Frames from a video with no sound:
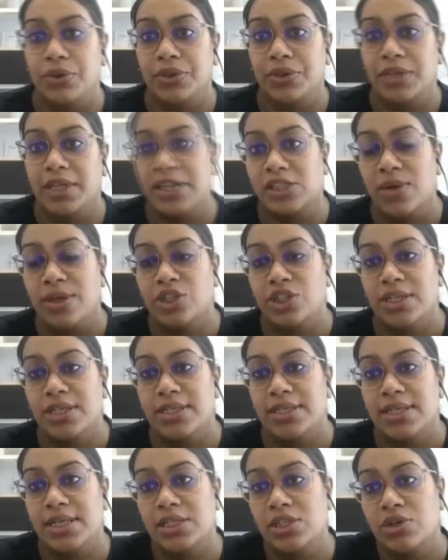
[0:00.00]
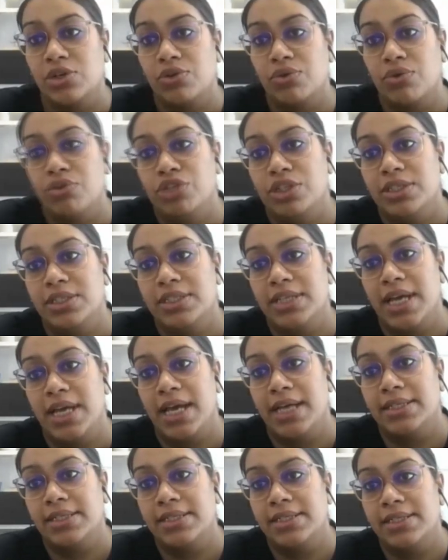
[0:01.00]
The next question is, does corrosion
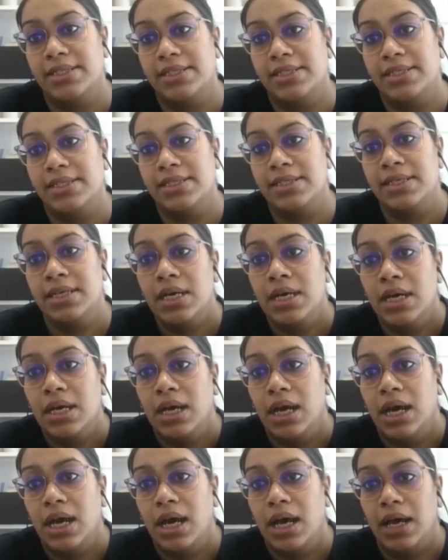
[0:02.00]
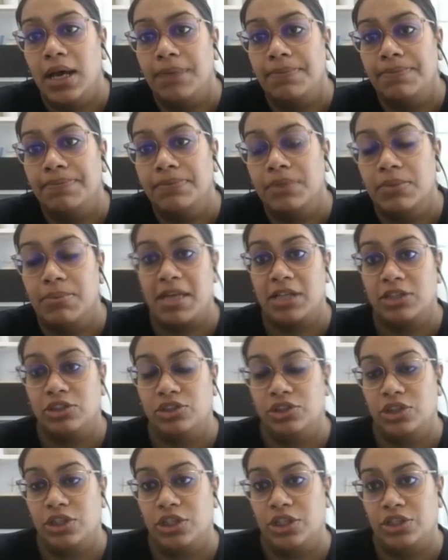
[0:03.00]
test, maybe
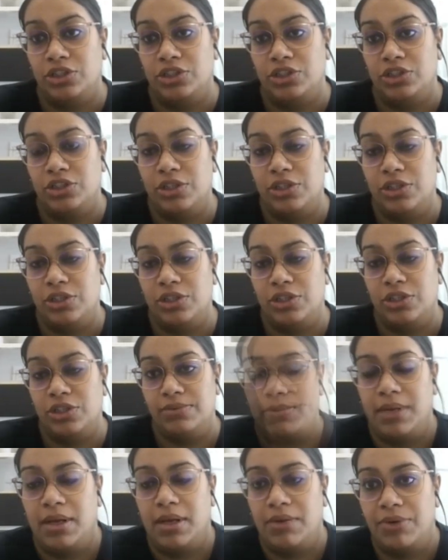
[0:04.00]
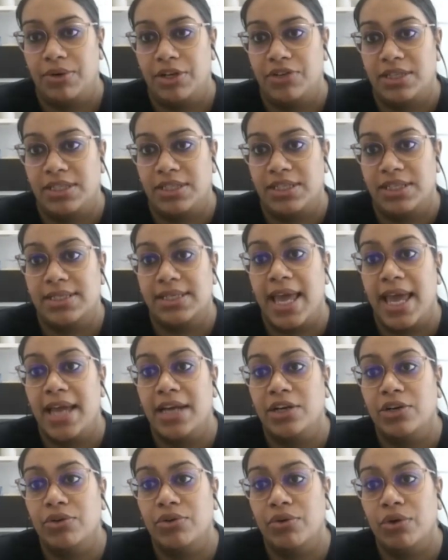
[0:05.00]
I'll readdress this.
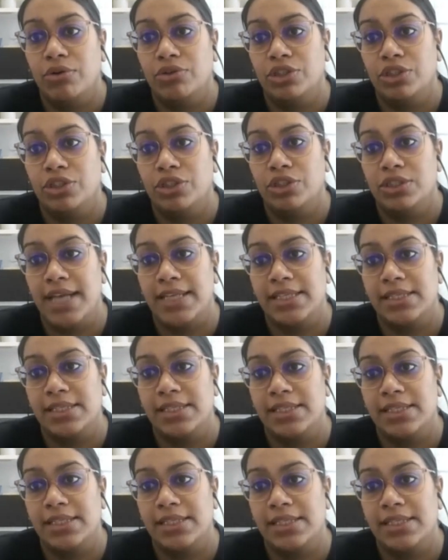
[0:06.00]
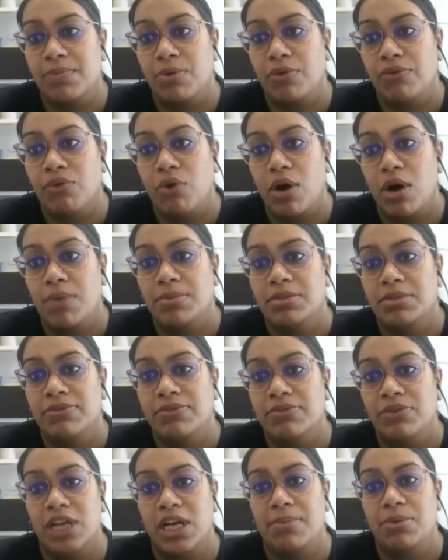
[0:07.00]
Can corrosion tests be performed
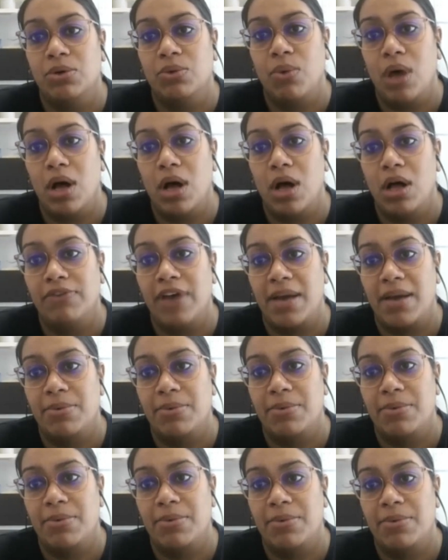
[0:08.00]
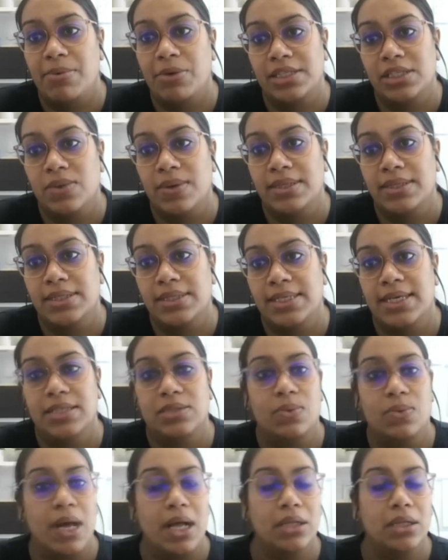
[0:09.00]
for double wall fiberglass UST
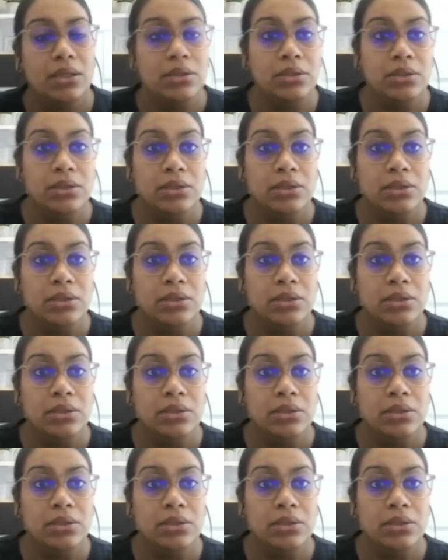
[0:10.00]
as well?